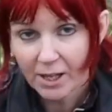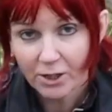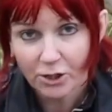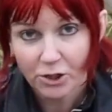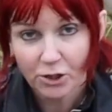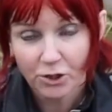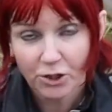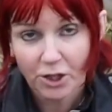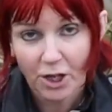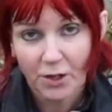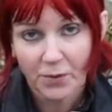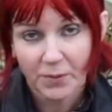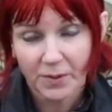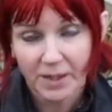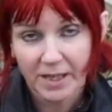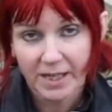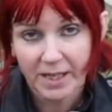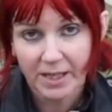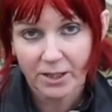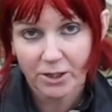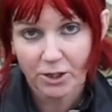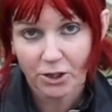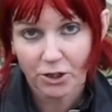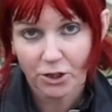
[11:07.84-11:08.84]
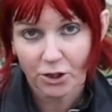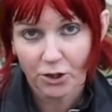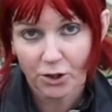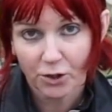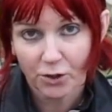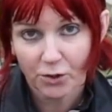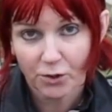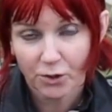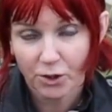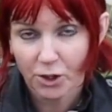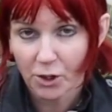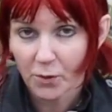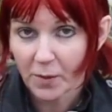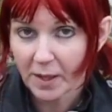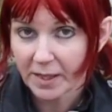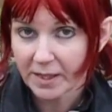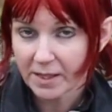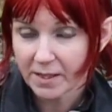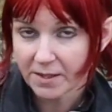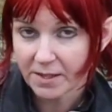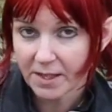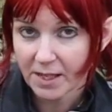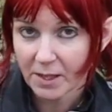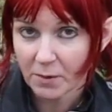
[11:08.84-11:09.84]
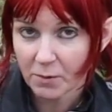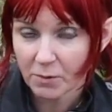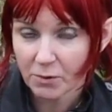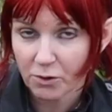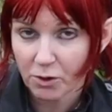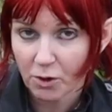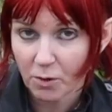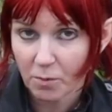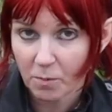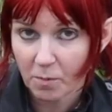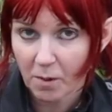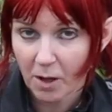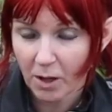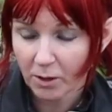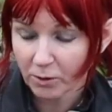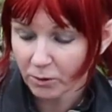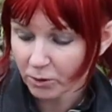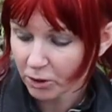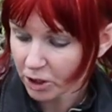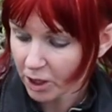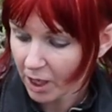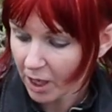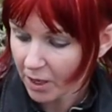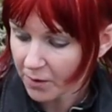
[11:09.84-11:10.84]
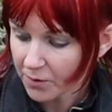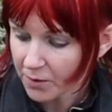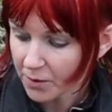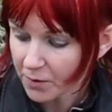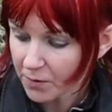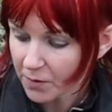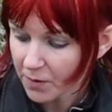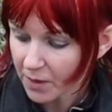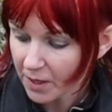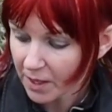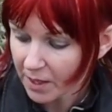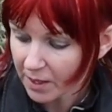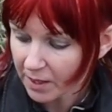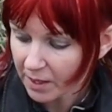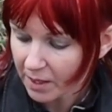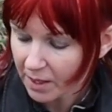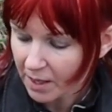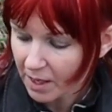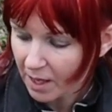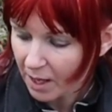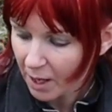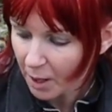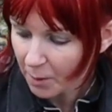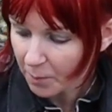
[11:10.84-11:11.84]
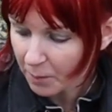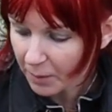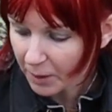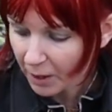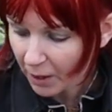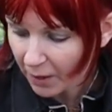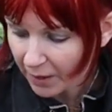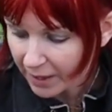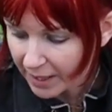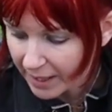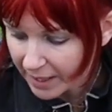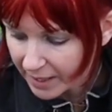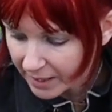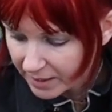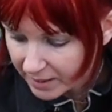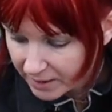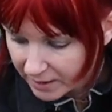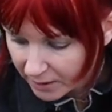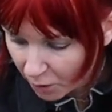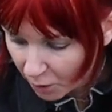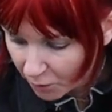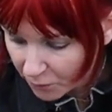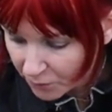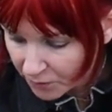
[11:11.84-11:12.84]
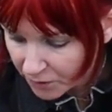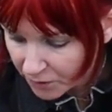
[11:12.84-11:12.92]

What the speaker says: You don't need to do anything with your mulch other than apply it on